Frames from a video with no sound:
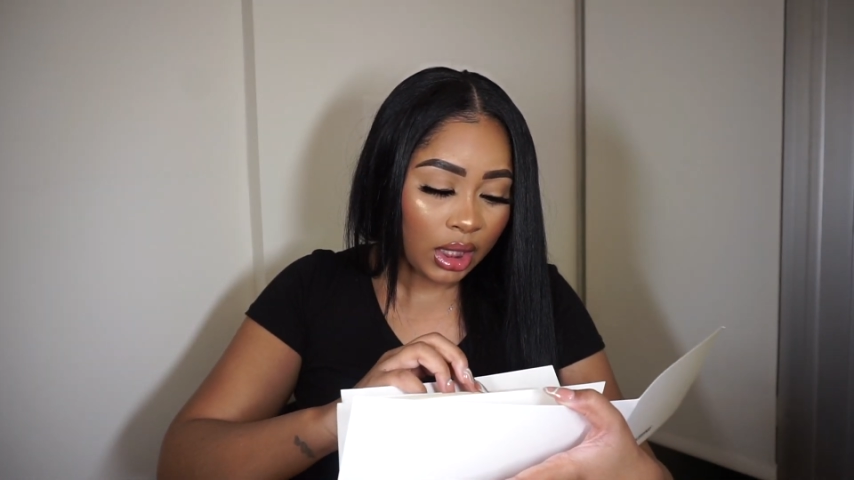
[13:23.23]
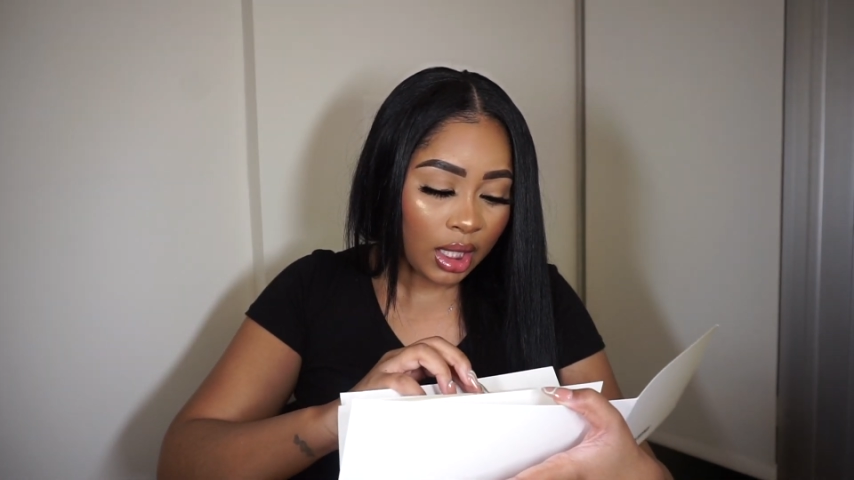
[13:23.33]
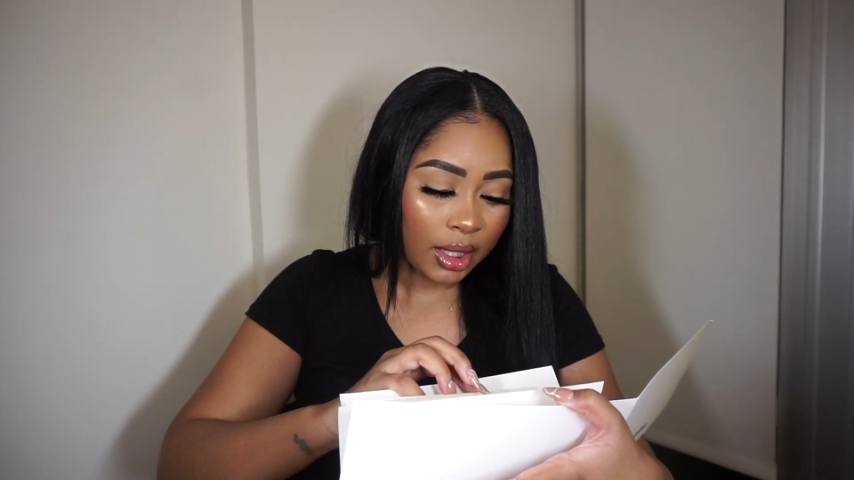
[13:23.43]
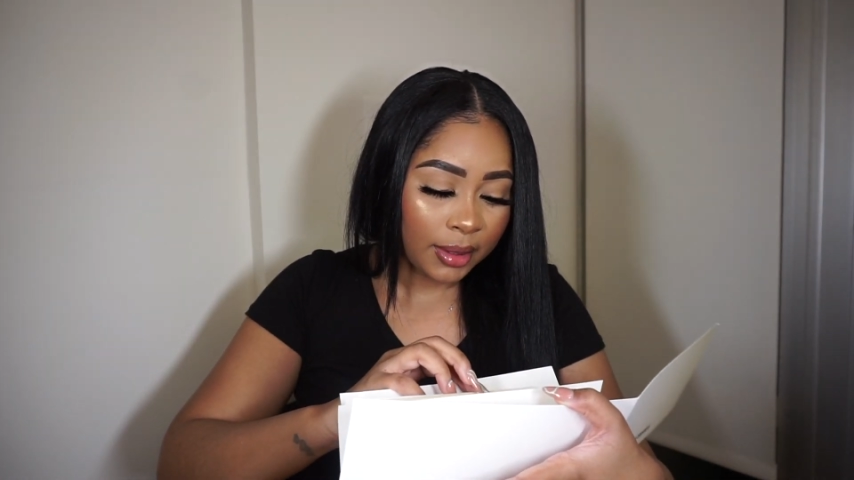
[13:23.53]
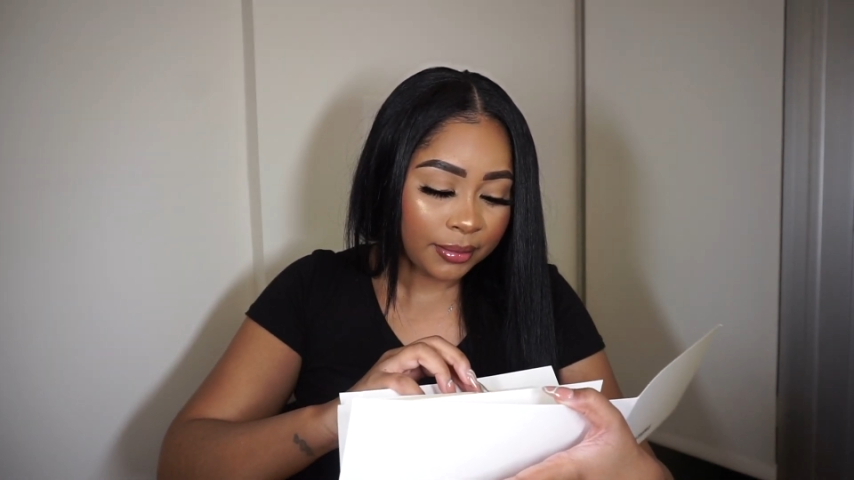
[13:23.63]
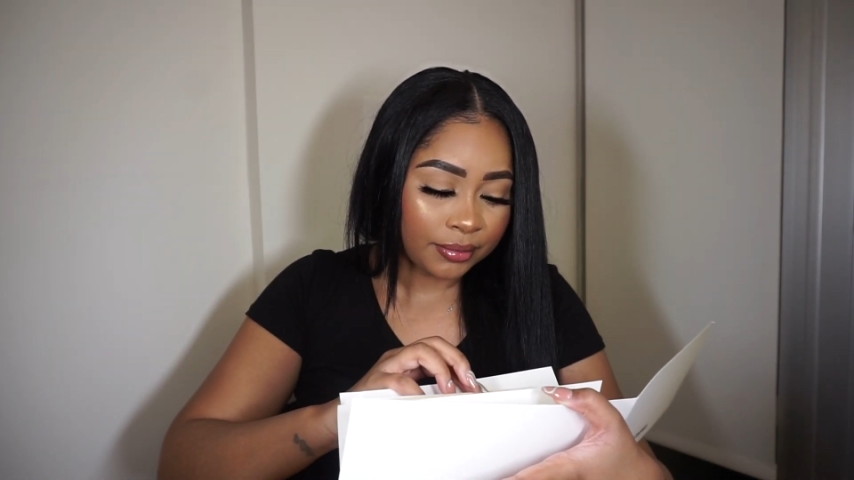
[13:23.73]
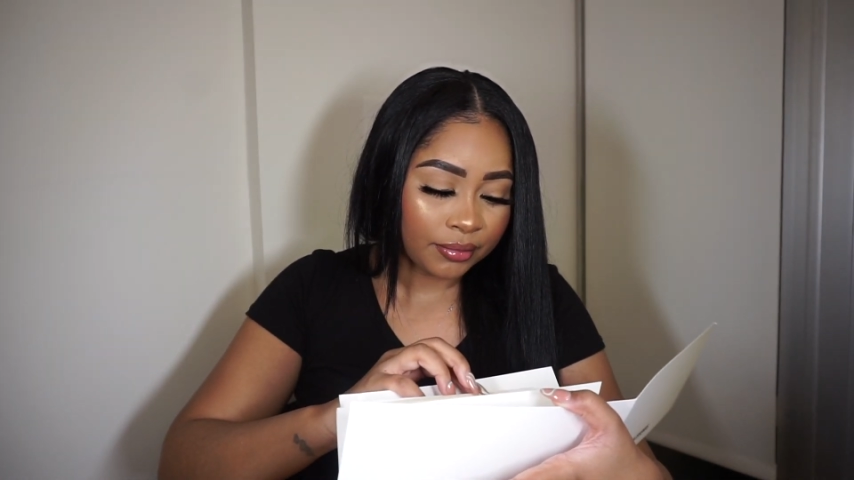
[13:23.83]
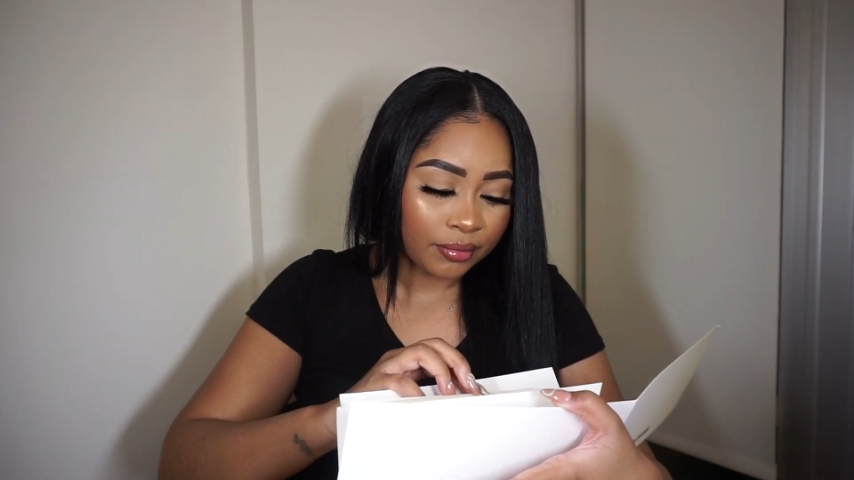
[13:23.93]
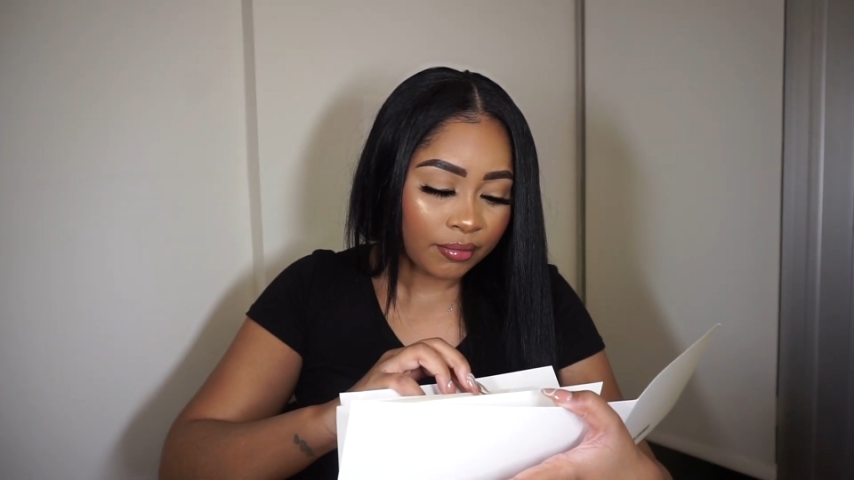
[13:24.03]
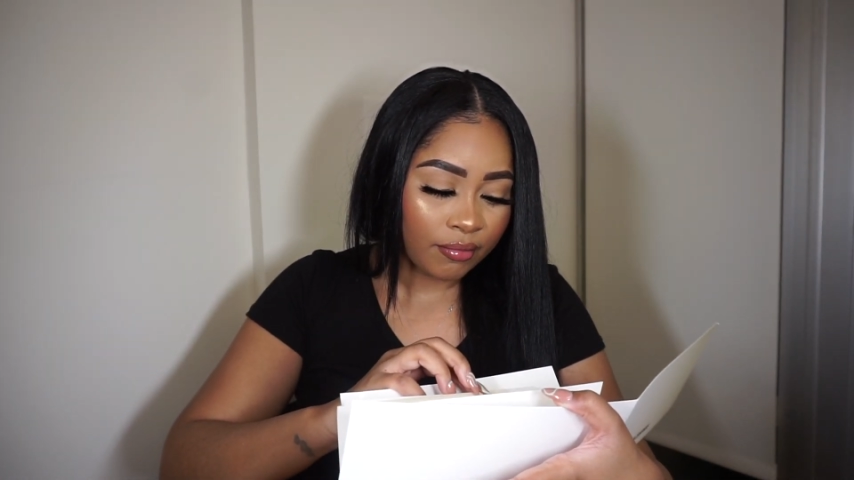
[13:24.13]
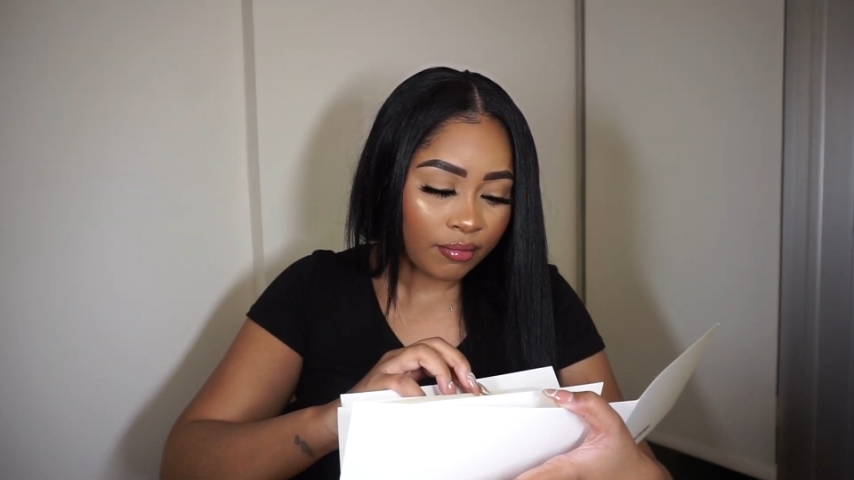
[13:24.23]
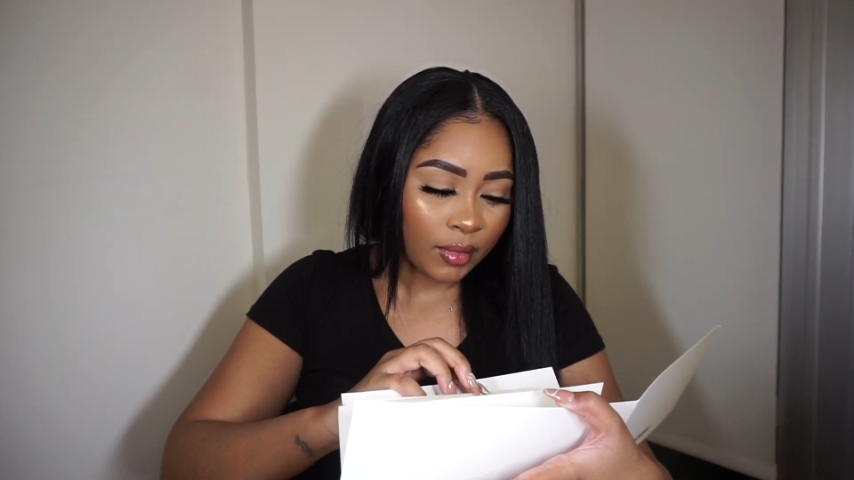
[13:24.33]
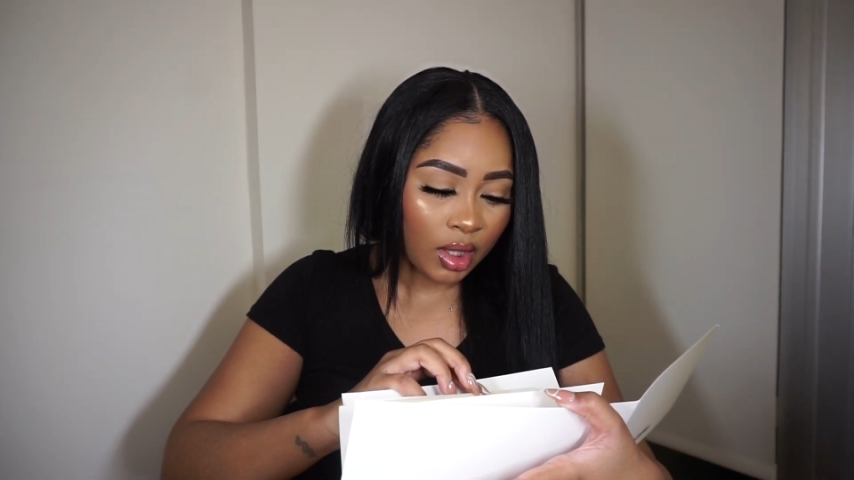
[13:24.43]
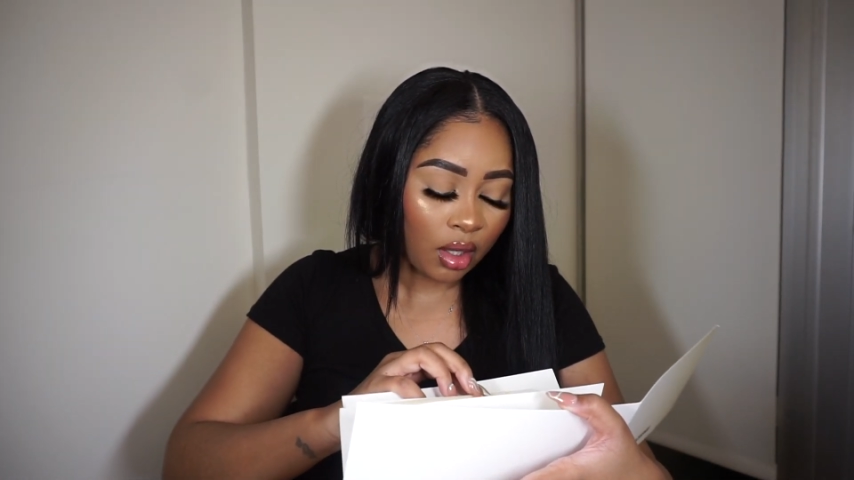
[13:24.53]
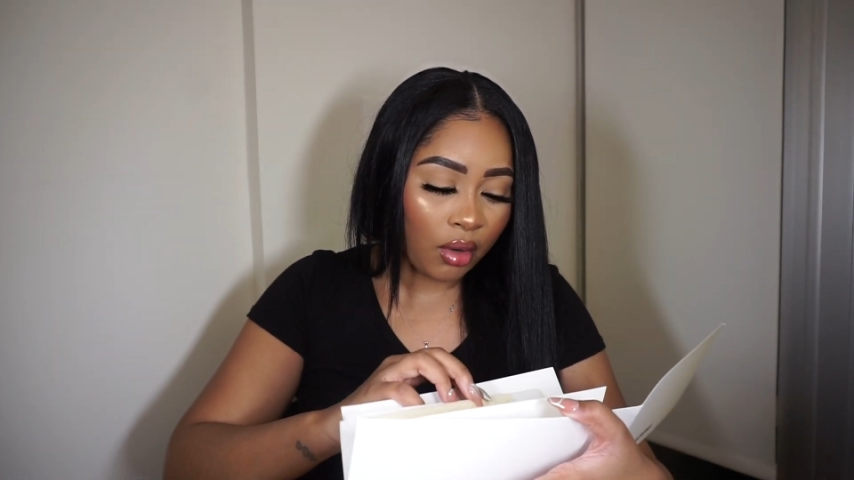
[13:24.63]

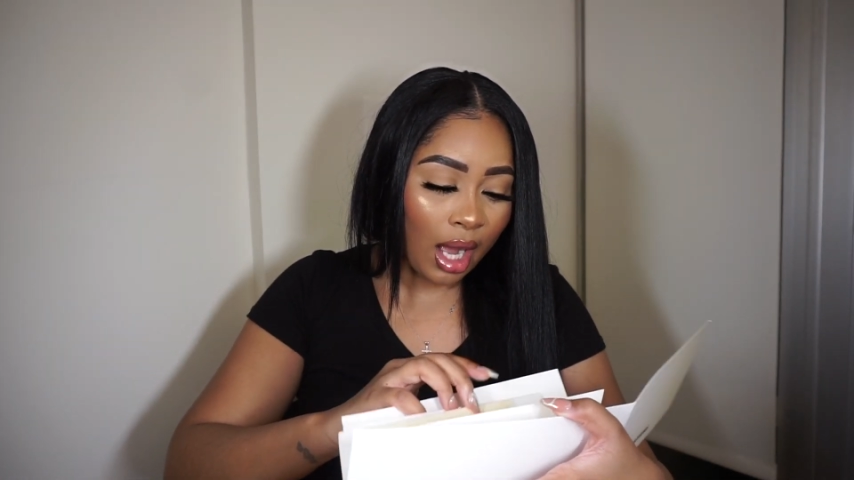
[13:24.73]
oh,